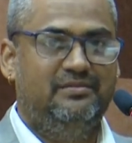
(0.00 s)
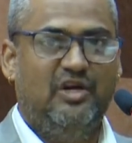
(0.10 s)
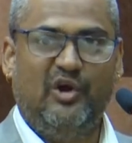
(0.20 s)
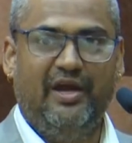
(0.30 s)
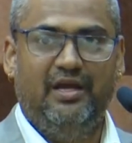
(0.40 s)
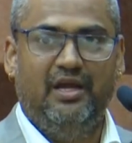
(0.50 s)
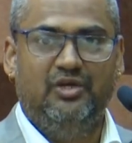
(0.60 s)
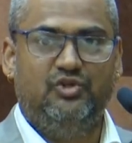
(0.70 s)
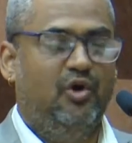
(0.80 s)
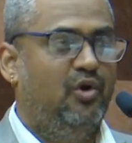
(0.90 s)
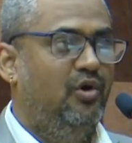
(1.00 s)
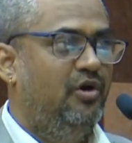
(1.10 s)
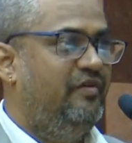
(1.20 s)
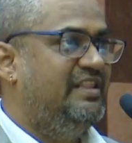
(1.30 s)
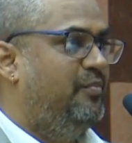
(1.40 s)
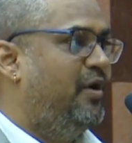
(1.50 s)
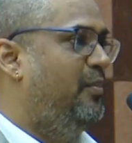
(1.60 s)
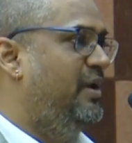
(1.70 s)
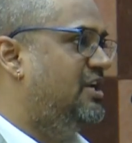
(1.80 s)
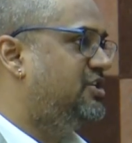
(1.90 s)
Okay. So when the
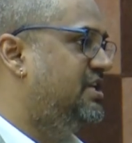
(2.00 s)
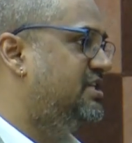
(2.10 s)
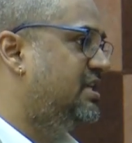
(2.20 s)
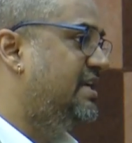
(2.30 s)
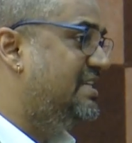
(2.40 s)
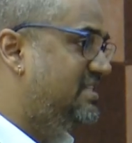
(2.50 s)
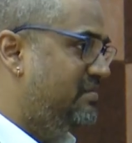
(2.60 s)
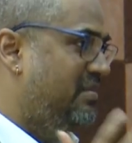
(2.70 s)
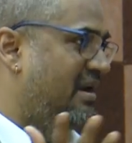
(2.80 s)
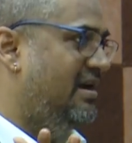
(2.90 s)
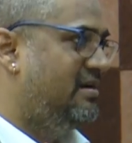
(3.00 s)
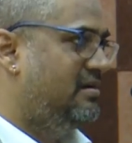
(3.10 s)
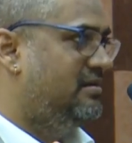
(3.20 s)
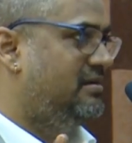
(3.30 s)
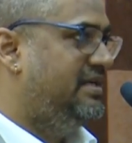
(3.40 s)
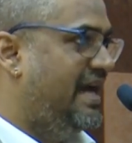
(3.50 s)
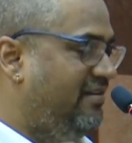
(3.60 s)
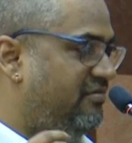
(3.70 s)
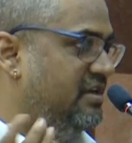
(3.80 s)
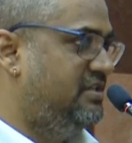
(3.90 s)
population is dissimilar,
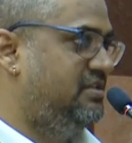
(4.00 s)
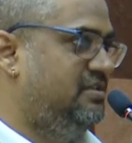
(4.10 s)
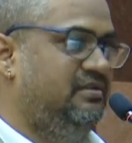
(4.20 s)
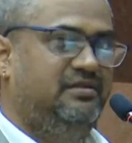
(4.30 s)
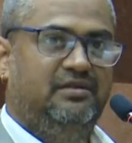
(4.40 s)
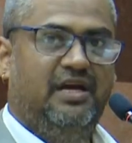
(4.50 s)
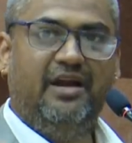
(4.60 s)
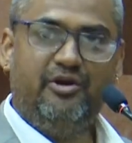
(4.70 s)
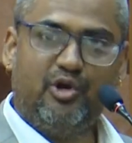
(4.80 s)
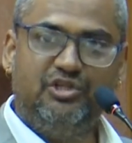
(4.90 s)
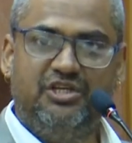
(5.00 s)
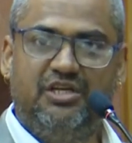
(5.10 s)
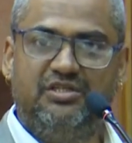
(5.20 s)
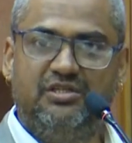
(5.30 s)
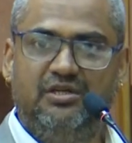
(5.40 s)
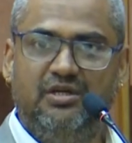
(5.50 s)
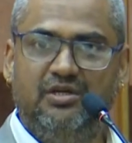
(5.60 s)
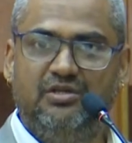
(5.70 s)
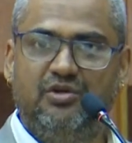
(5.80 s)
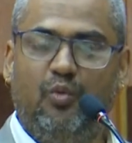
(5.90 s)
diverse, heterogeneous,
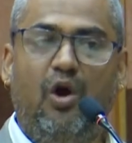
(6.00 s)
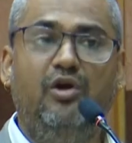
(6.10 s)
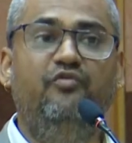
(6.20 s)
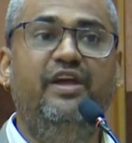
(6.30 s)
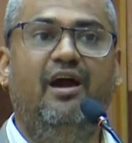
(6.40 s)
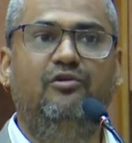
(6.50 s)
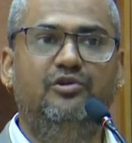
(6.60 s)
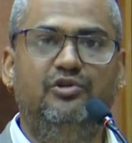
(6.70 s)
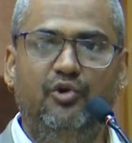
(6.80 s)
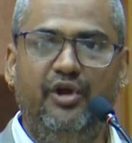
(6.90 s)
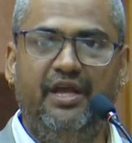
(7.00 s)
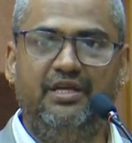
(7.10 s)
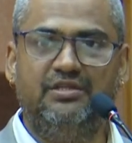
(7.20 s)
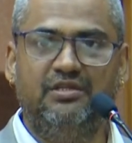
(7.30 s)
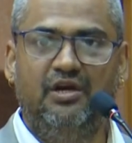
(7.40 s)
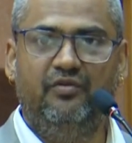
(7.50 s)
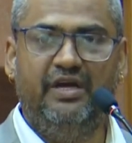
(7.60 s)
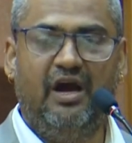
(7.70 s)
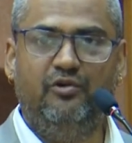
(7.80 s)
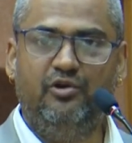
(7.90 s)
so what we have to do is
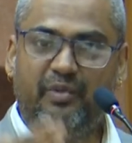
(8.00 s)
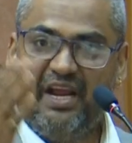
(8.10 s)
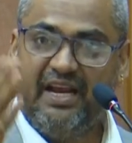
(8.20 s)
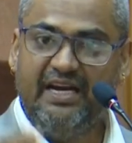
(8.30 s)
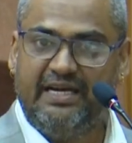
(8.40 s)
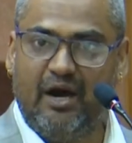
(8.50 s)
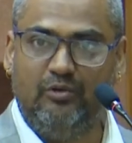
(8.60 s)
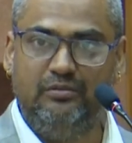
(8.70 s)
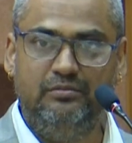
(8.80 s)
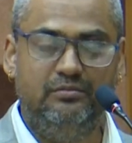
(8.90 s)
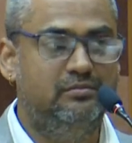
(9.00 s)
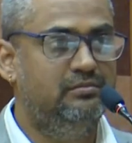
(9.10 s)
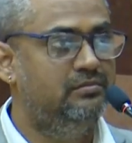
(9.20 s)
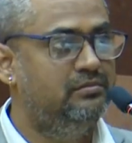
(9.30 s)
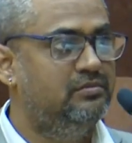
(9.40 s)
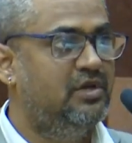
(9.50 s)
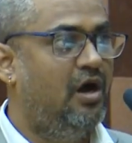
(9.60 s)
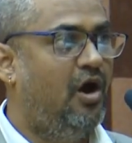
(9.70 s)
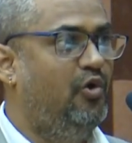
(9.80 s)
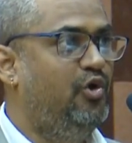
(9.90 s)
we have to break it down.
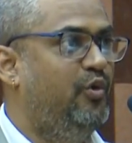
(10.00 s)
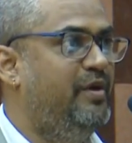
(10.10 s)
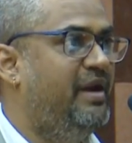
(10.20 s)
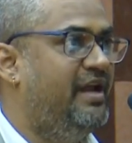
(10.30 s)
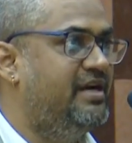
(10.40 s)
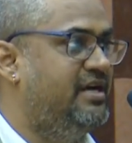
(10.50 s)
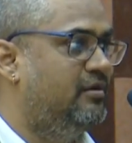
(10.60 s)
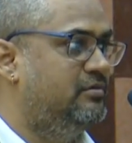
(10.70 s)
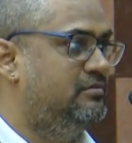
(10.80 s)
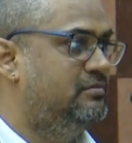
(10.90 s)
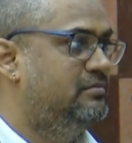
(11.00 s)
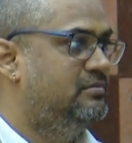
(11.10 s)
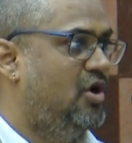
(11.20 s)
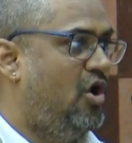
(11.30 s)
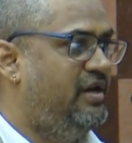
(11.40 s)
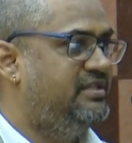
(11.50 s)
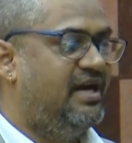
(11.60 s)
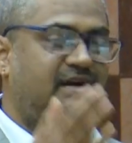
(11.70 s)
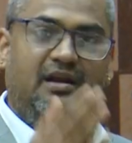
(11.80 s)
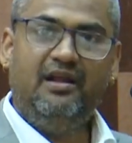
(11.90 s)
How do we break it down?
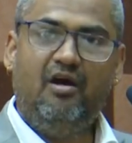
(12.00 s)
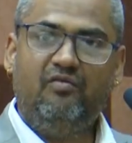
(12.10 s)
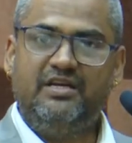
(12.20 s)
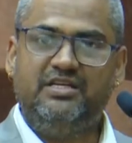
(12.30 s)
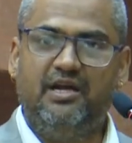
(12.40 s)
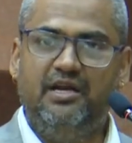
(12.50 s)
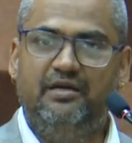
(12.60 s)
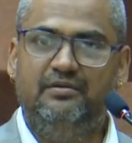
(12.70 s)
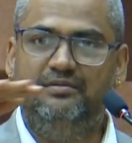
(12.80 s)
Horizontally or vertically?